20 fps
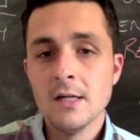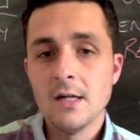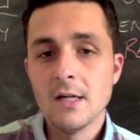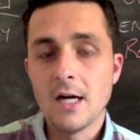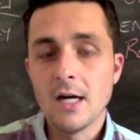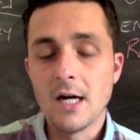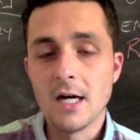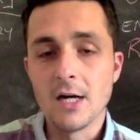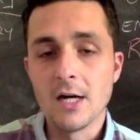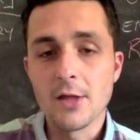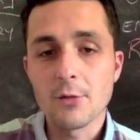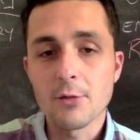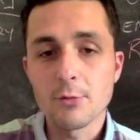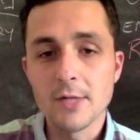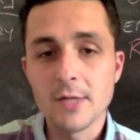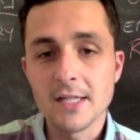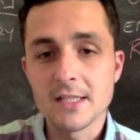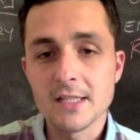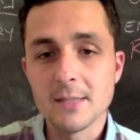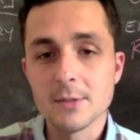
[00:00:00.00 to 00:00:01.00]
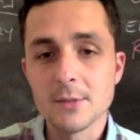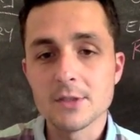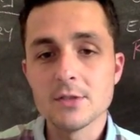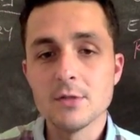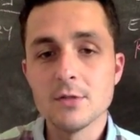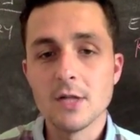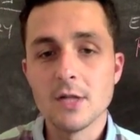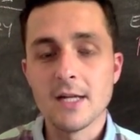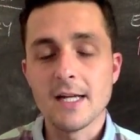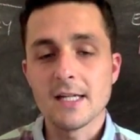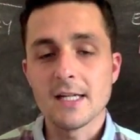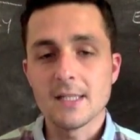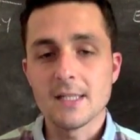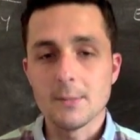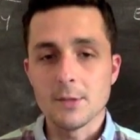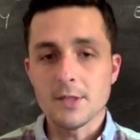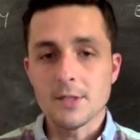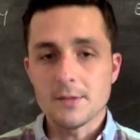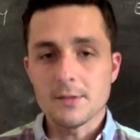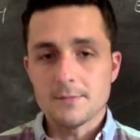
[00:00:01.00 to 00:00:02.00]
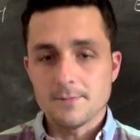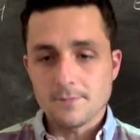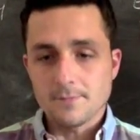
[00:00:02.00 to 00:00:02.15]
3 academic, 2 non-academic.